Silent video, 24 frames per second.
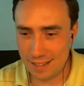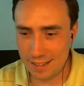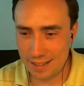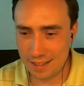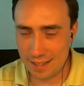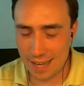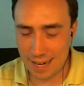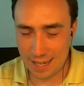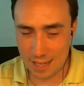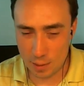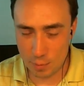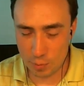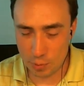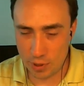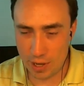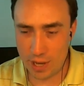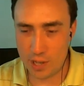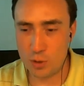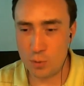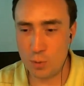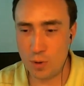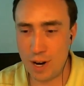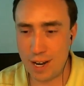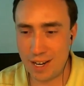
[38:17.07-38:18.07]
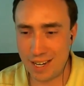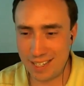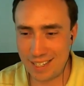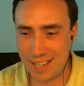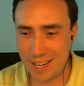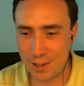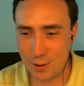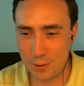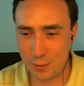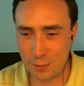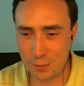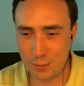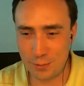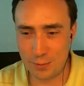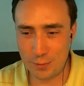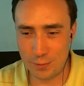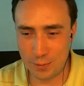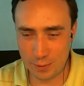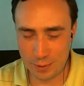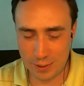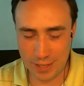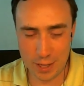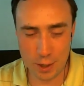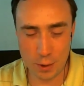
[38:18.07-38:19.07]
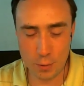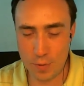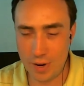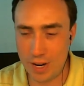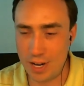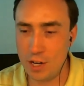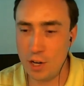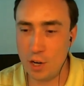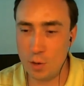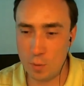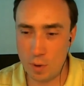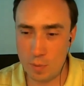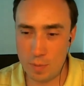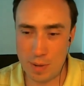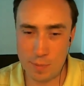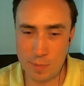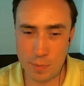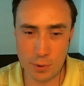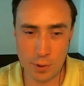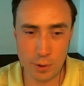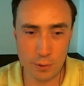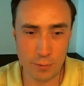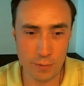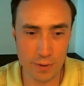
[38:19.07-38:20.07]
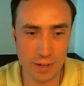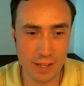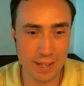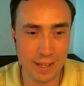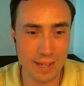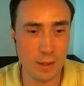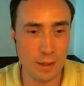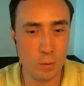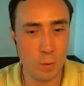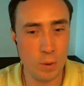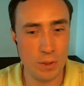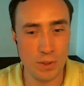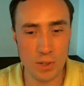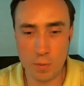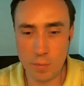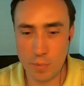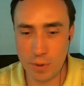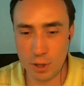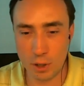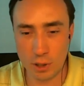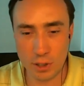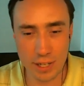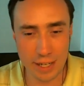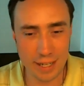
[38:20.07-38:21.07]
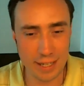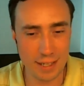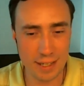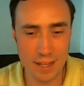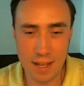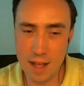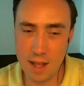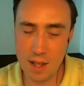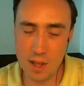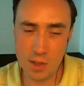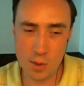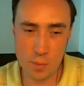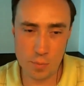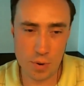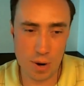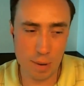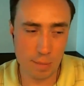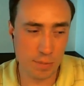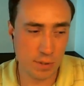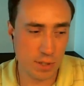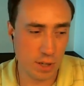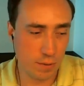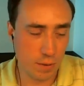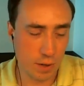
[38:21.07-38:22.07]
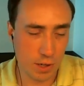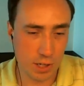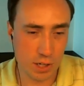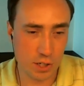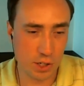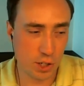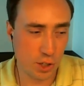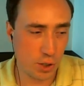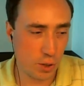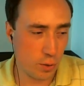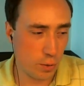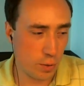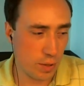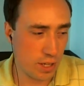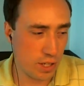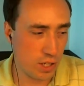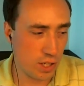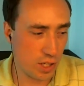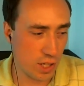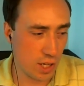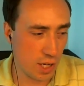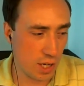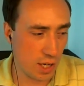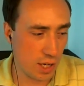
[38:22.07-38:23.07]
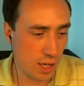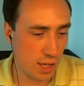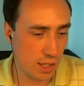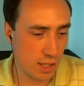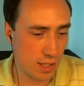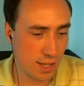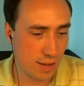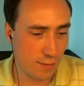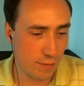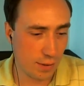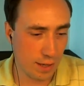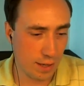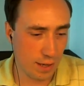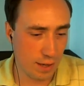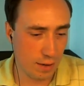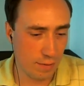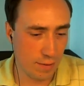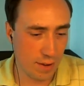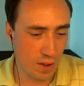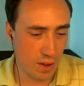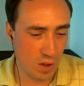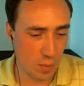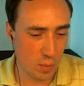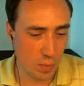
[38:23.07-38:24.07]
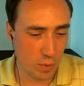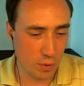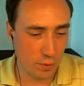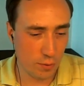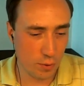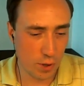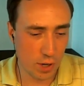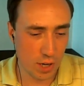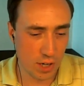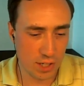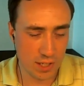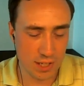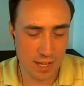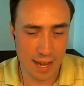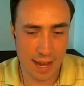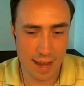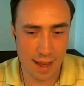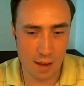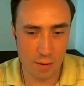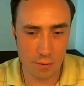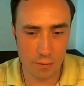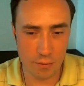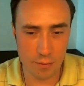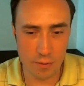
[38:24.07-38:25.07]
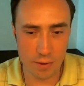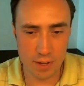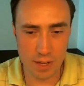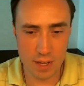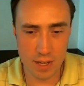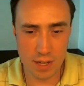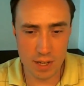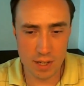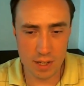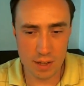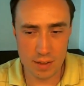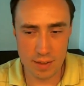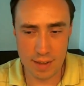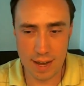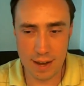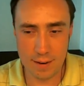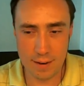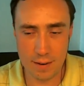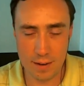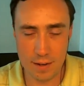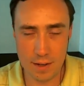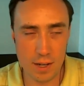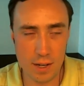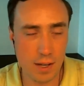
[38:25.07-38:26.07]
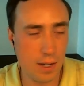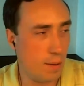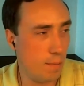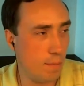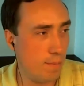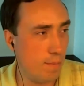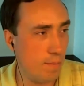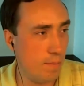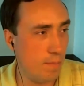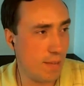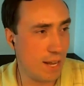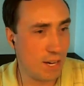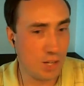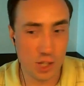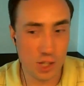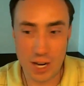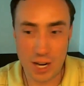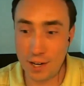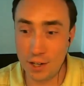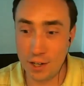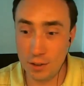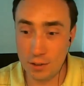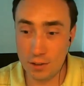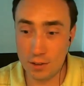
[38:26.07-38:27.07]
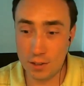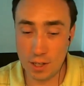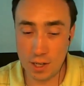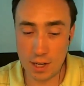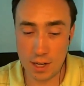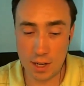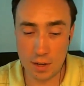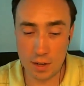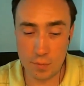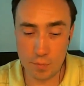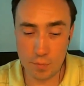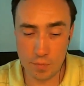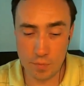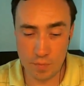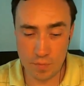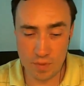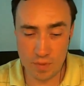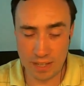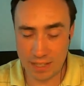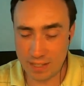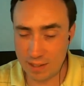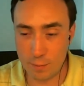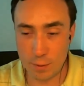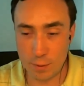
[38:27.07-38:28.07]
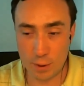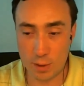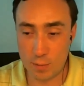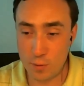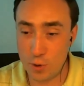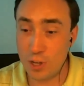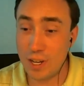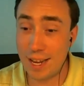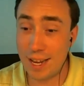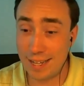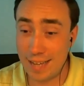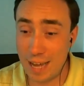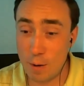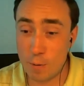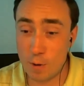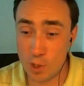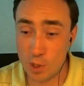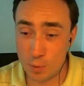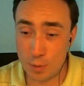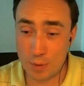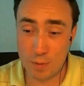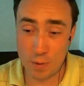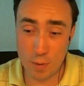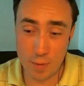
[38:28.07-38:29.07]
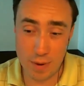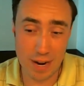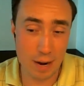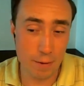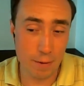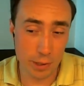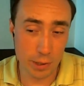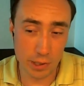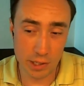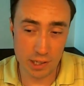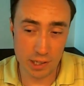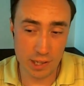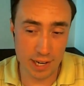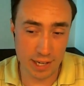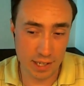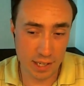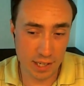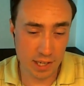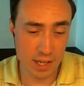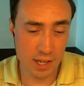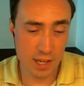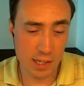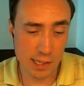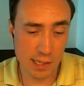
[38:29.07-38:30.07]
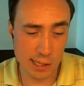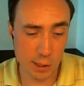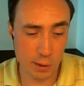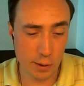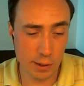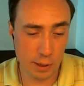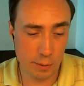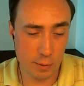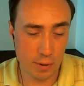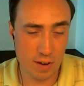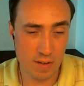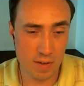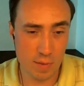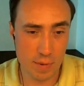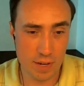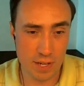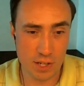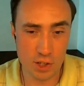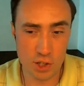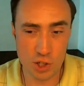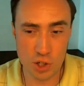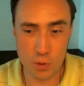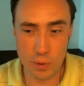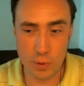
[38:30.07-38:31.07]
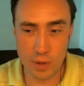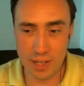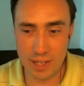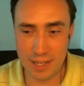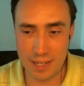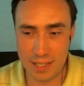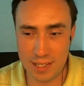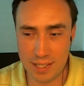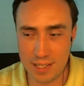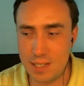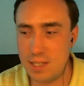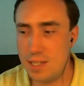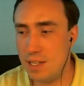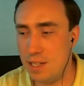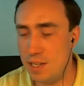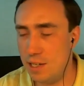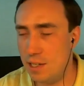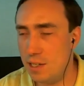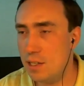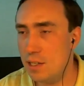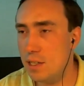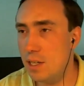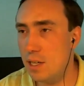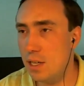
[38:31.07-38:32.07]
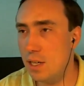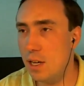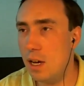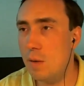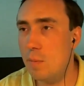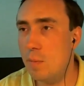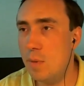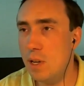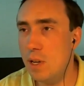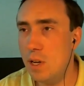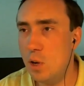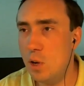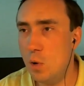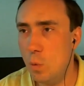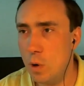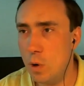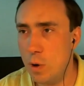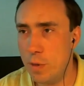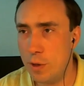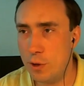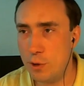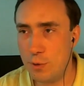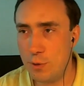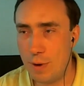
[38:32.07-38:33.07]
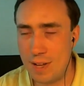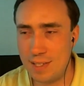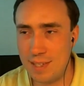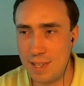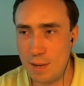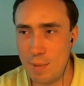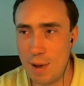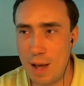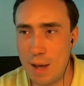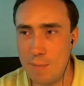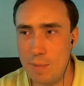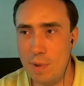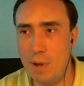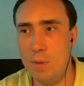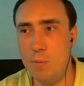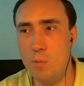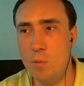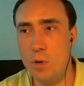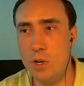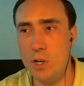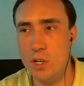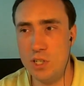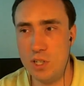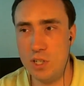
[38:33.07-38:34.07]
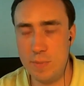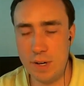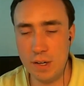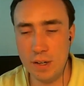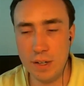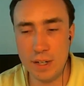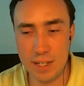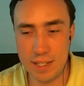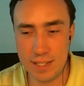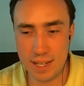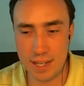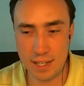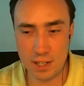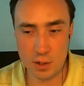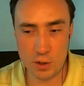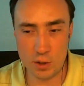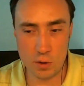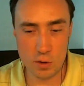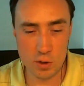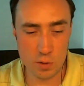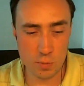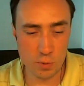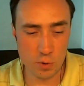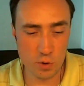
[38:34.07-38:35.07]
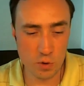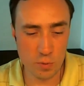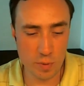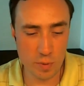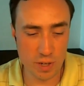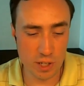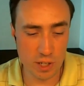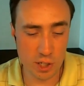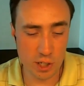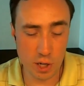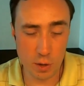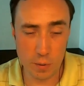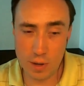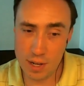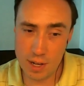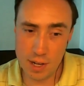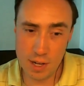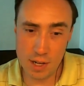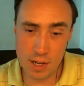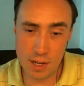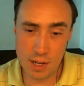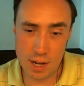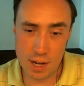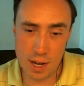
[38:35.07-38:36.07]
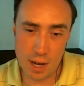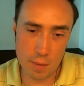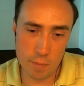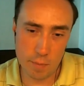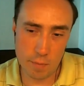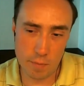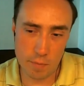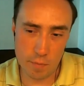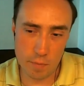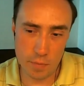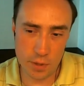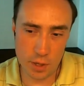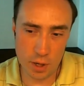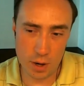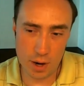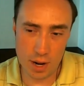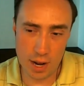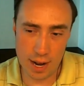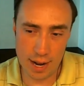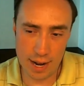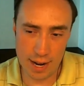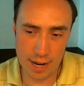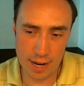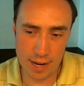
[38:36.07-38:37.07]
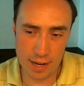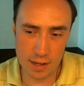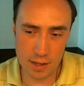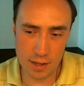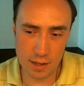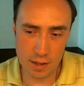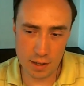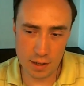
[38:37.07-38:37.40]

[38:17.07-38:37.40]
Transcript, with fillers: getting a place where I can kind of get a read on what people are feeling, what they're building, problems they run into. It's uh, it's definitely invaluable for us to have that um, that channel. Uh, Like I said, for communicating outwards, but for me, I really like learning what everybody's doing and seeing um, what are the trends that pop up, what are some areas that could use improvement. And so, um, you know, I